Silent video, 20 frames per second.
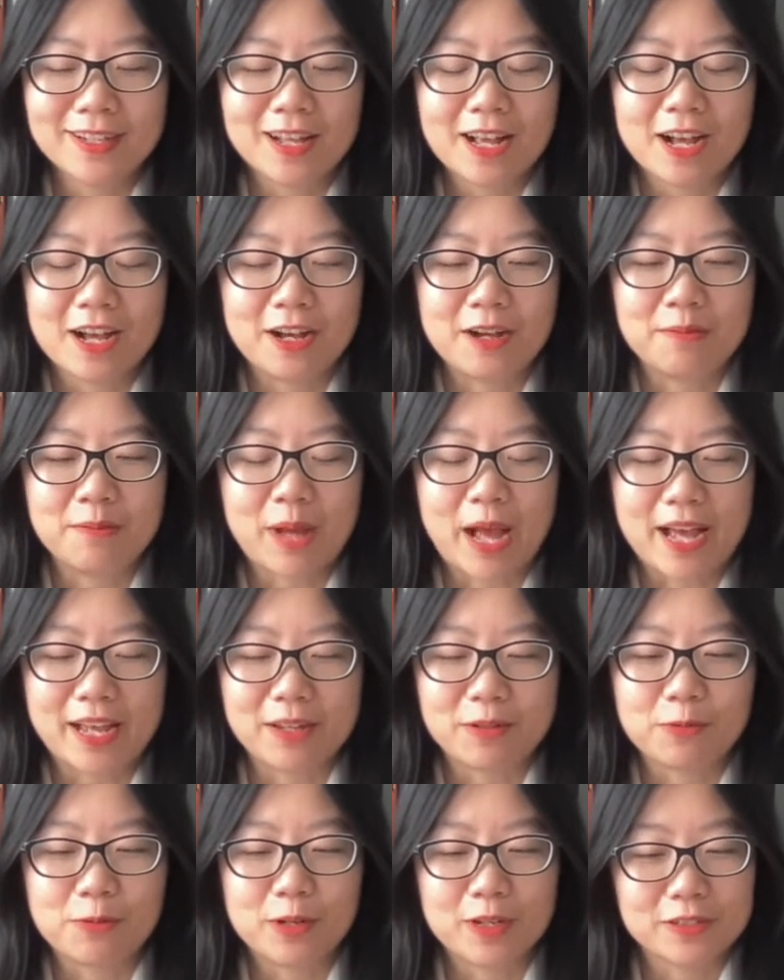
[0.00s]
um, I
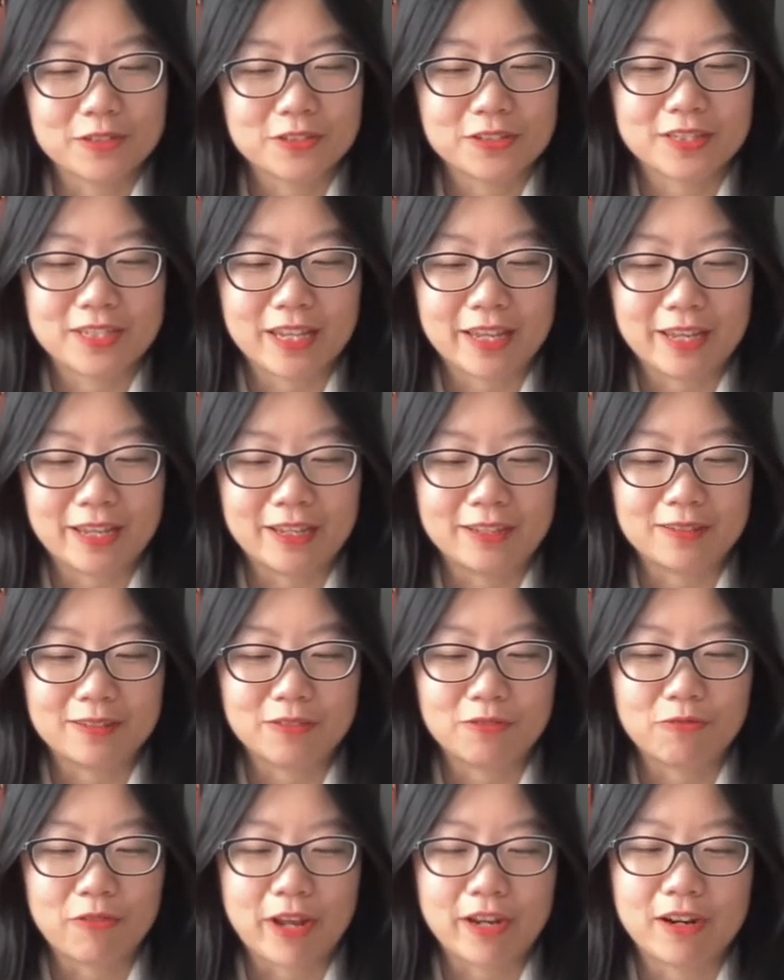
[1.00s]
want to say
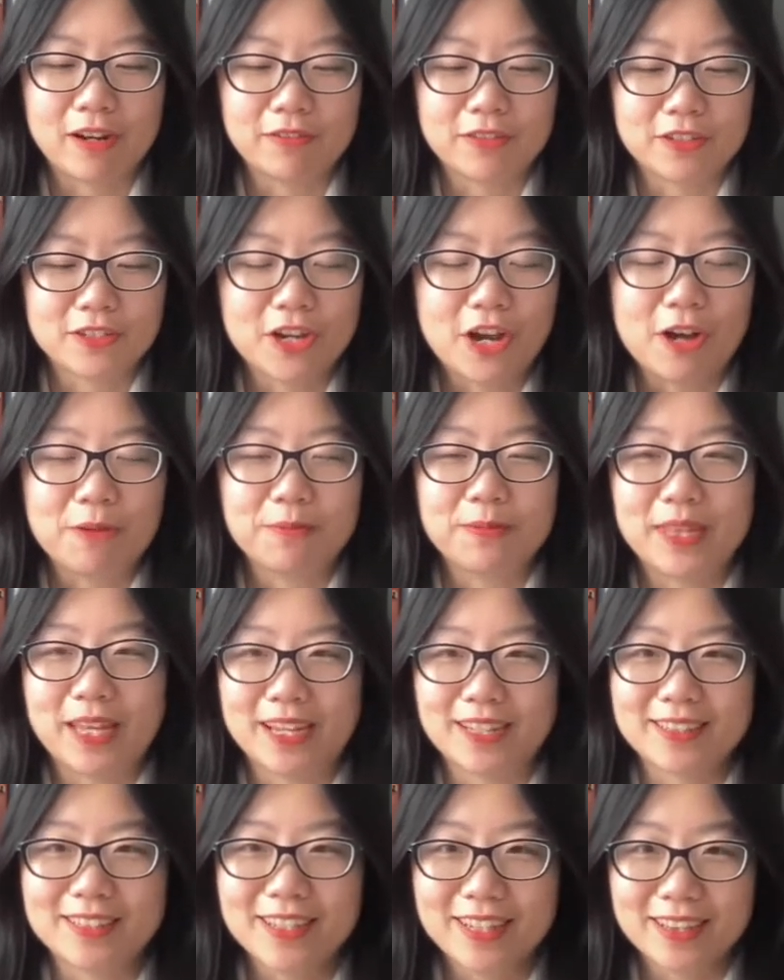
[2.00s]
right off the top
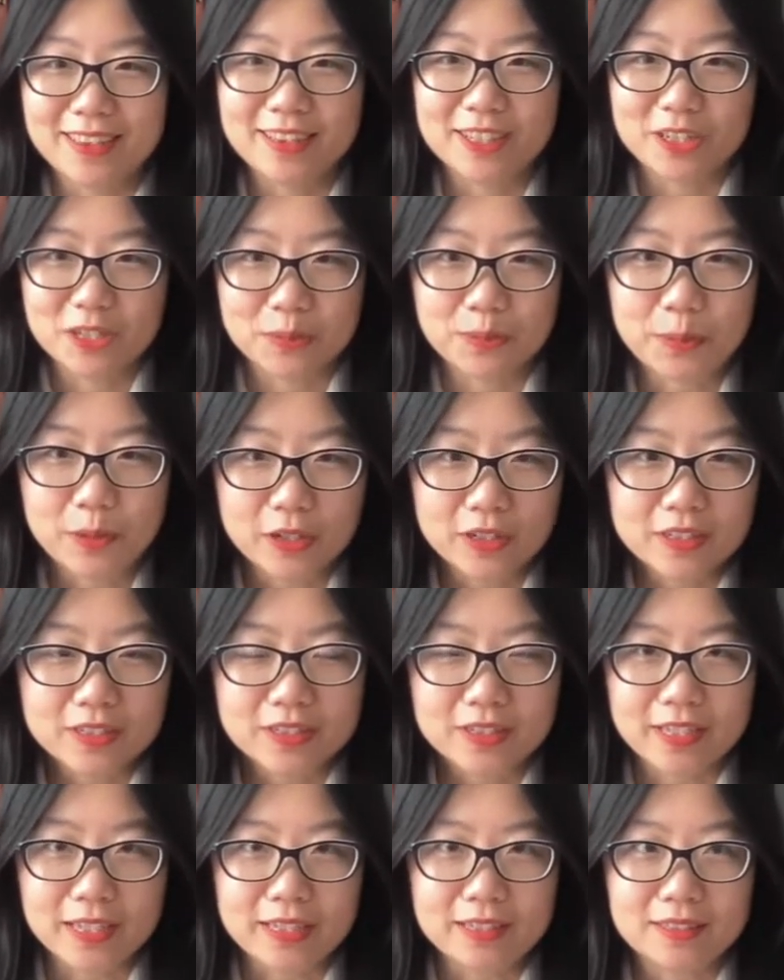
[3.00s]
that this book
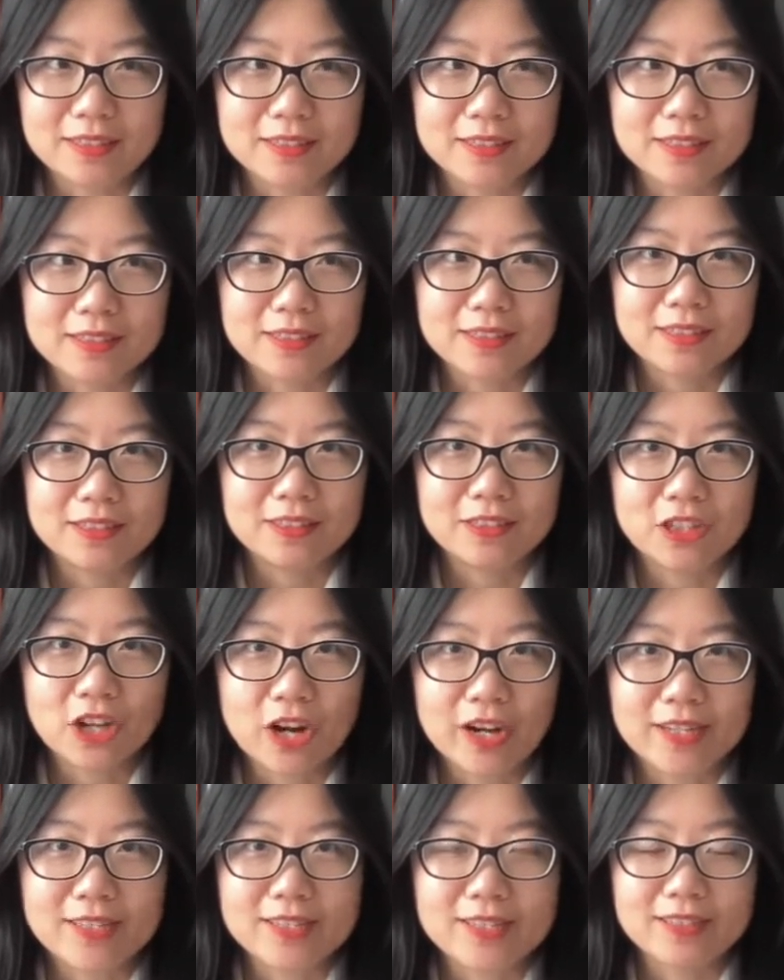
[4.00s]
is
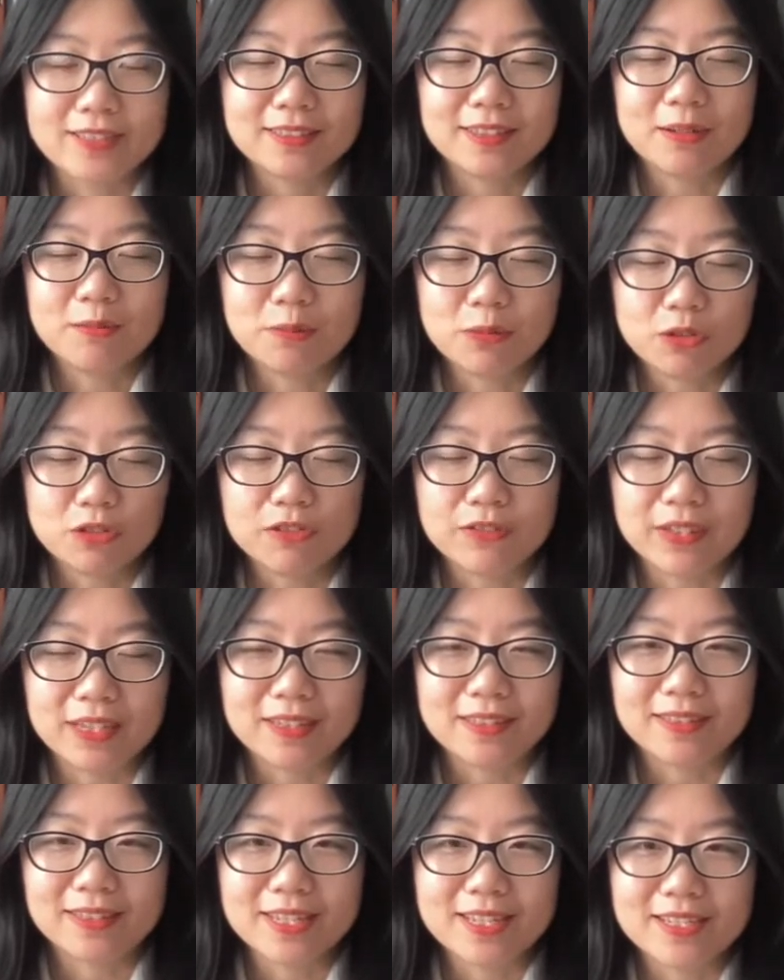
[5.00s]
not a
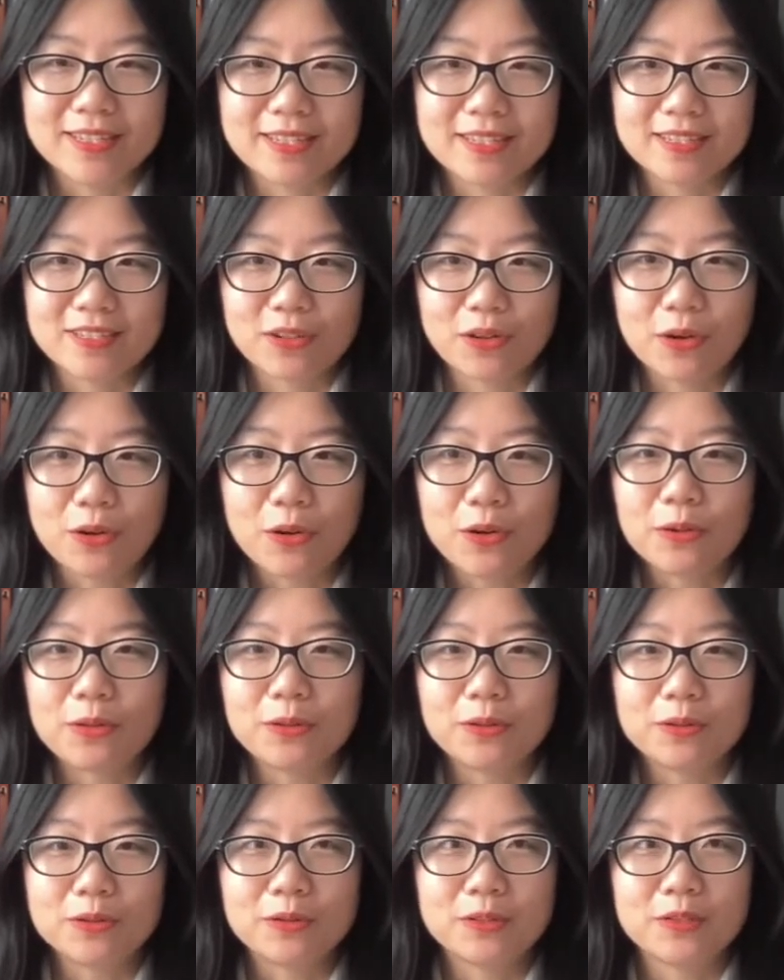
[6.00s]
movie. This is a
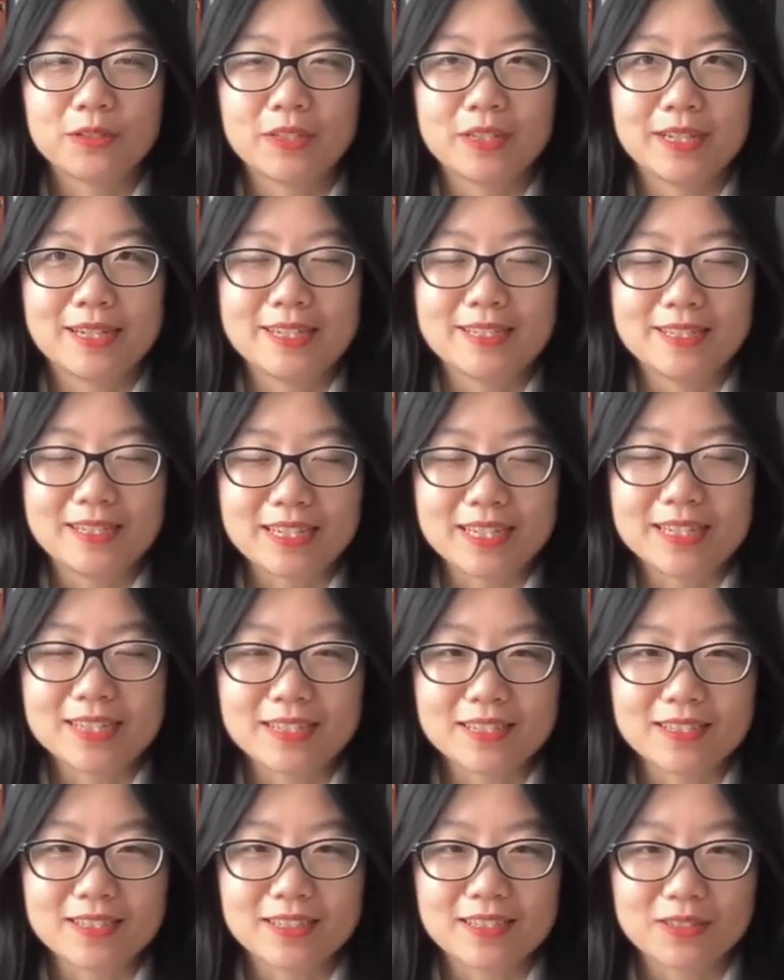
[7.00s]
whole
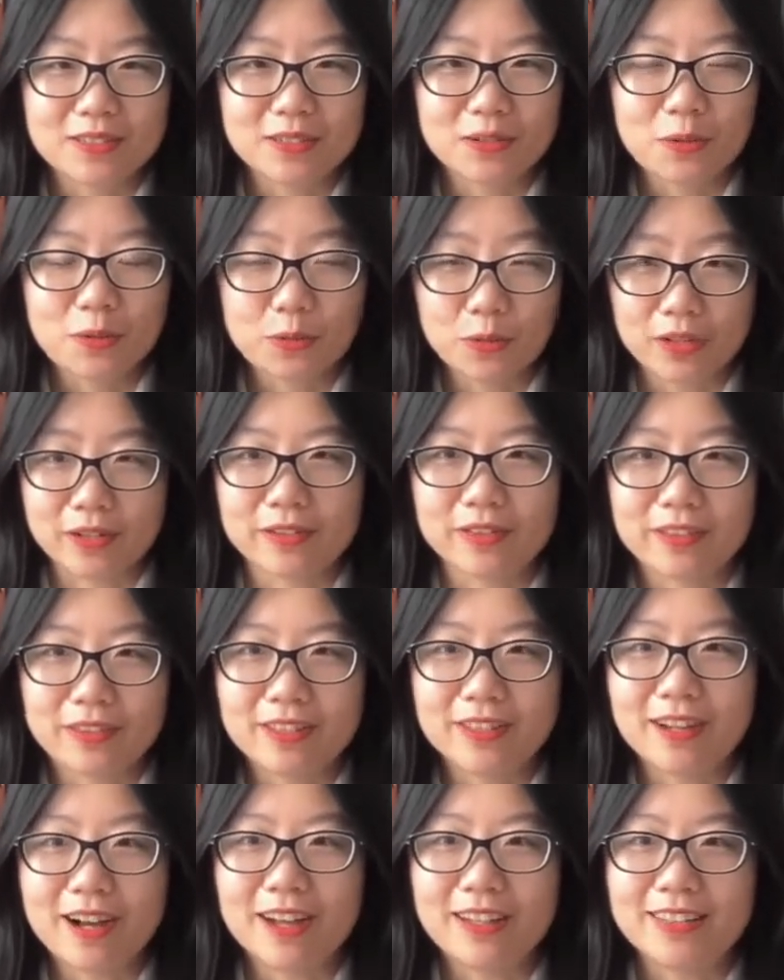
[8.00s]
season's worth
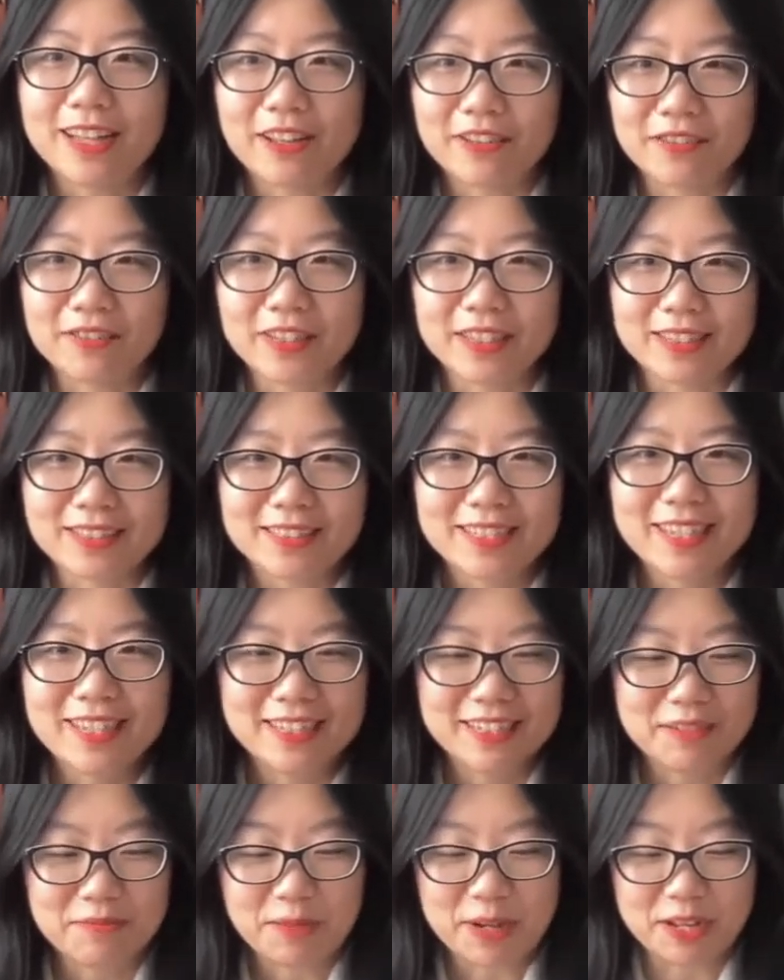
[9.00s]
on Netflix,
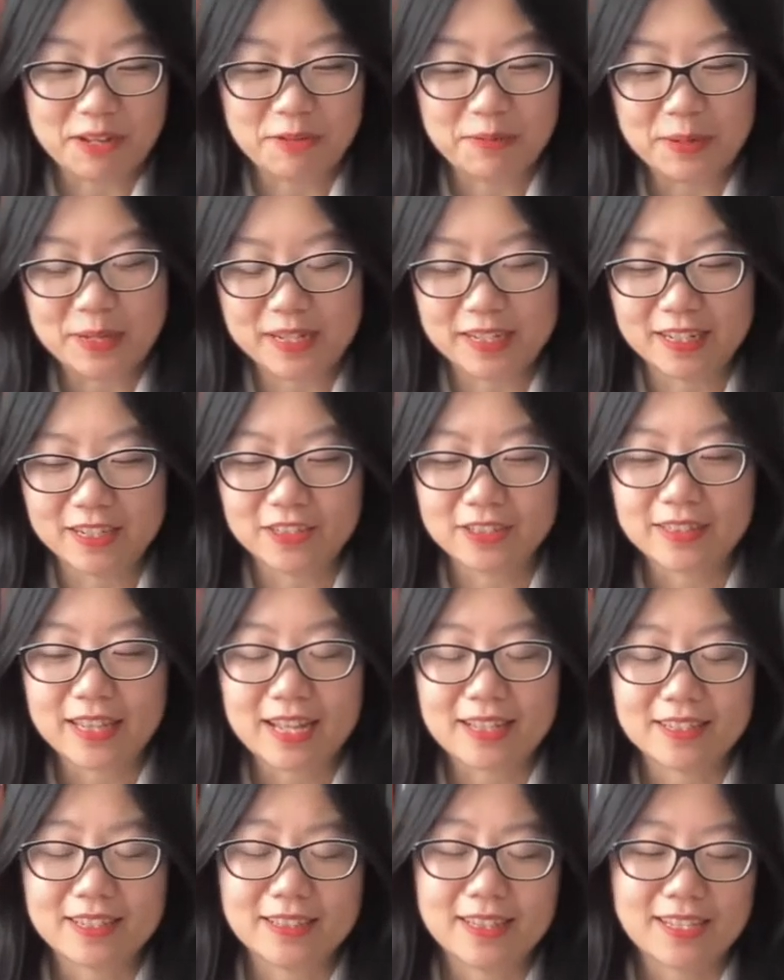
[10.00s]
in my opinion.
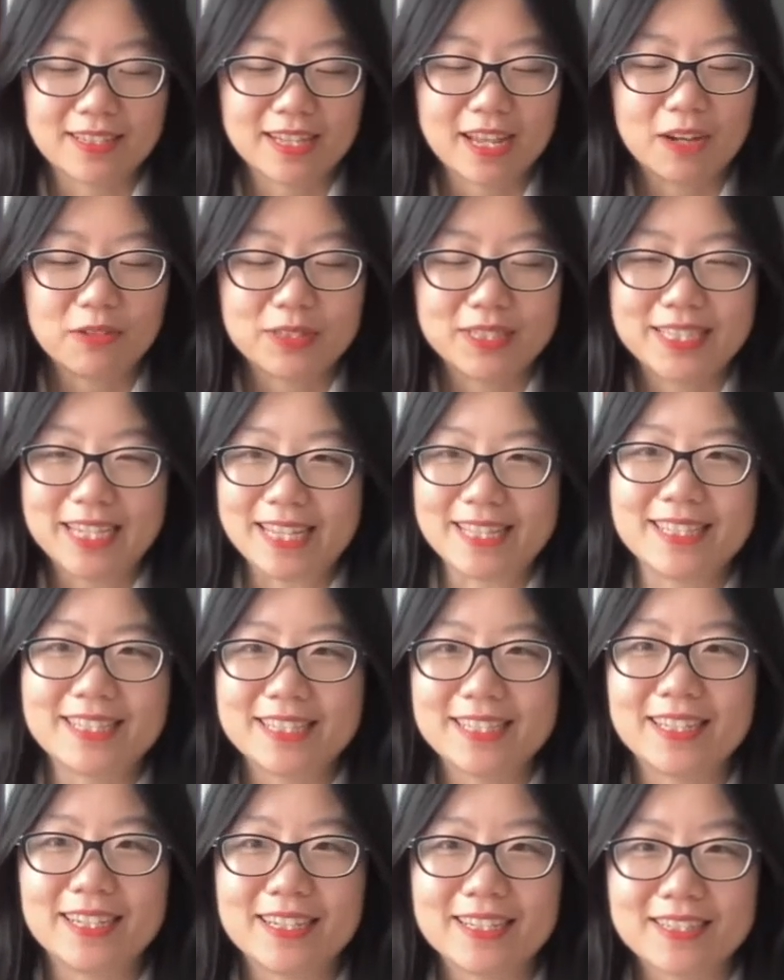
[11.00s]
That and that's how
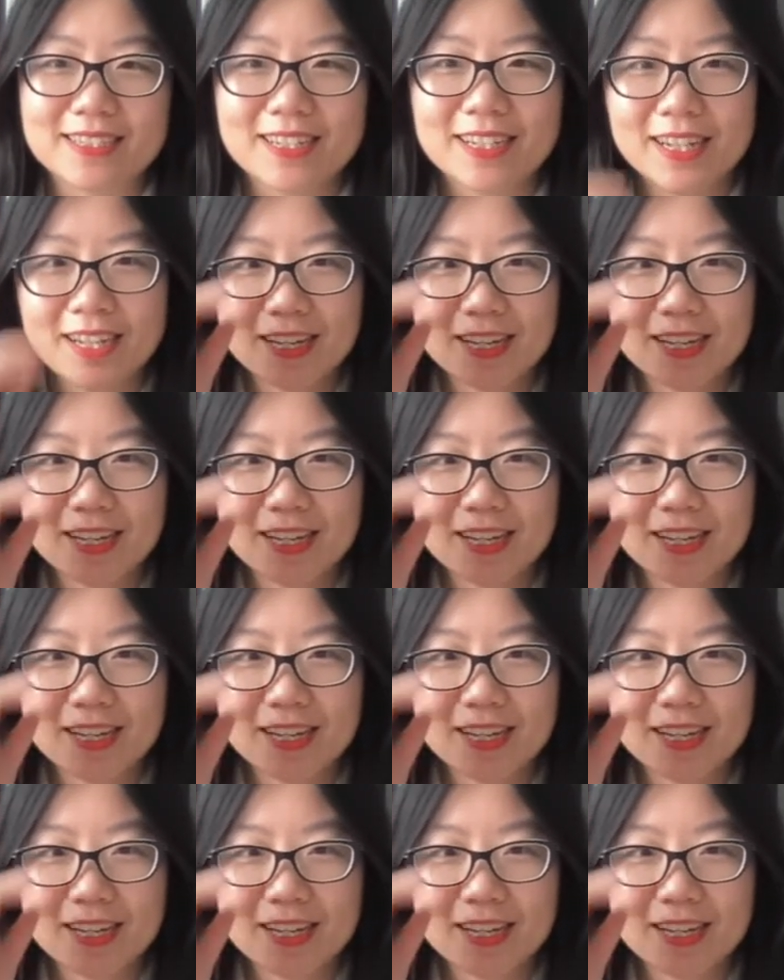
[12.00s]
dense it is.